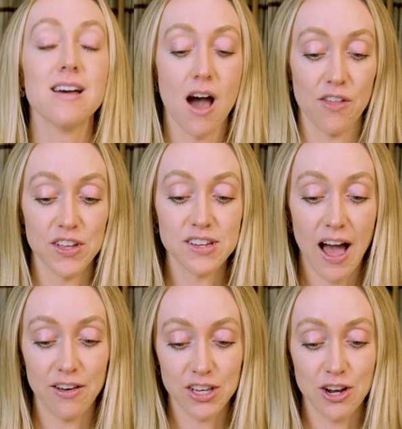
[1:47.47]
on the
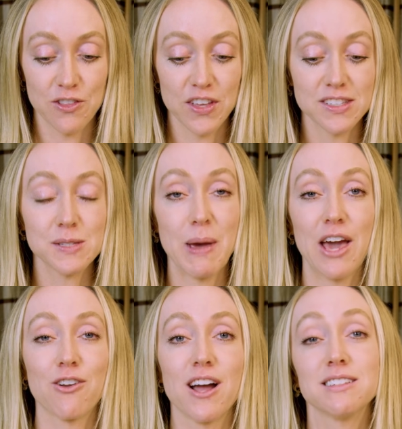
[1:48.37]
dial here, this is
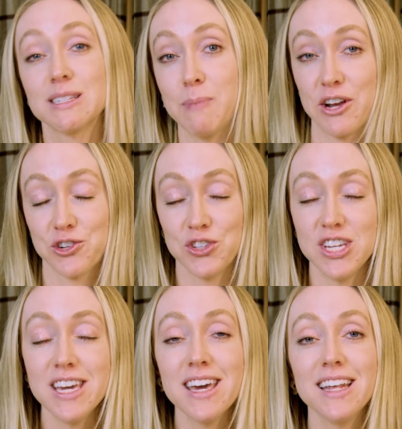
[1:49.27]
Panerai's
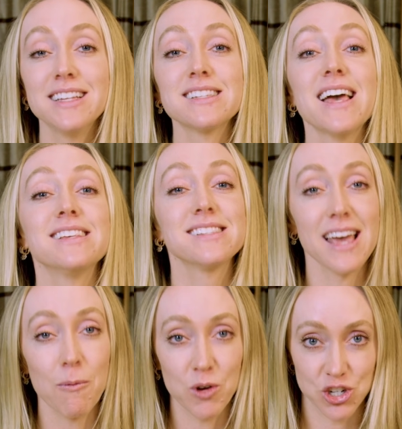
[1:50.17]
specialty. It is a
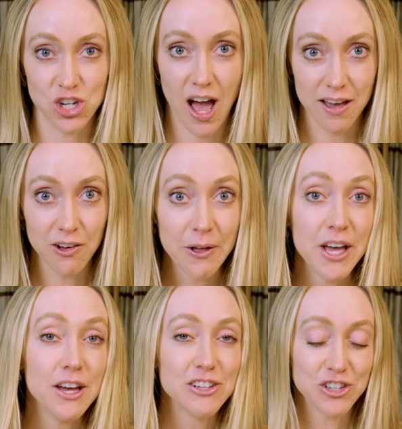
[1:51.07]
sandwich dial.
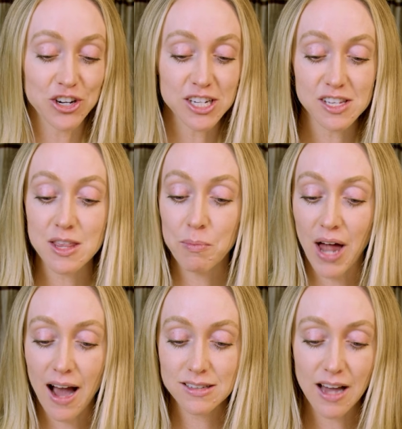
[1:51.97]
So you're going to see the
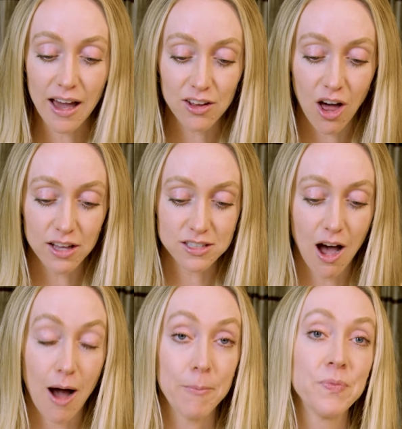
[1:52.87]
black dial on
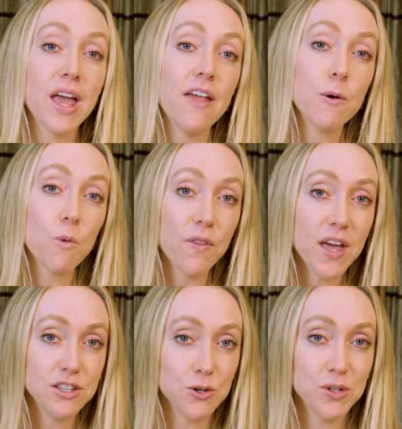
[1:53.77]
top, and then what
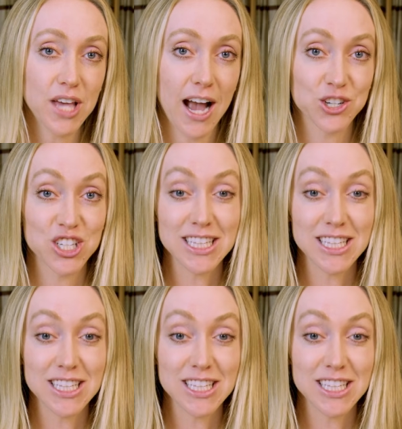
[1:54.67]
they do is actually